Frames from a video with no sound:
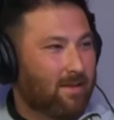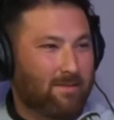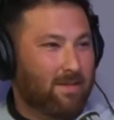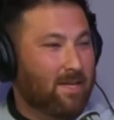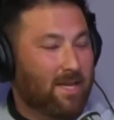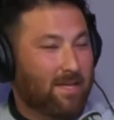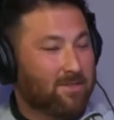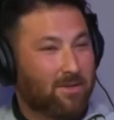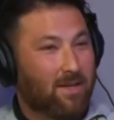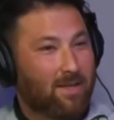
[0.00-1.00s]
answer
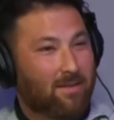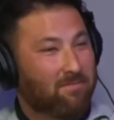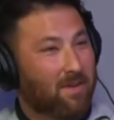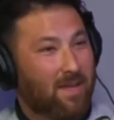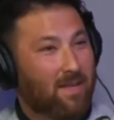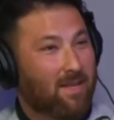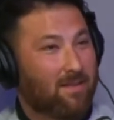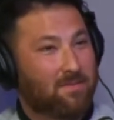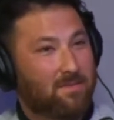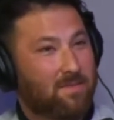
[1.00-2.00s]
any
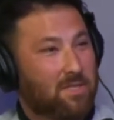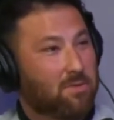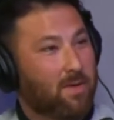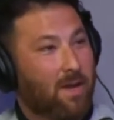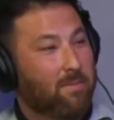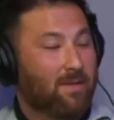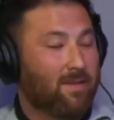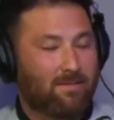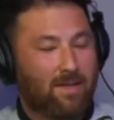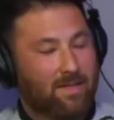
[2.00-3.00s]
situation.
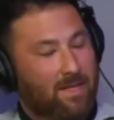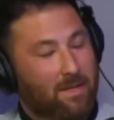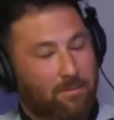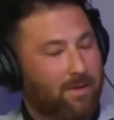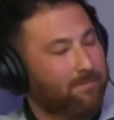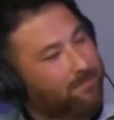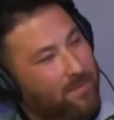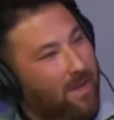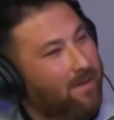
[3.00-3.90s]
Anyway. Yeah.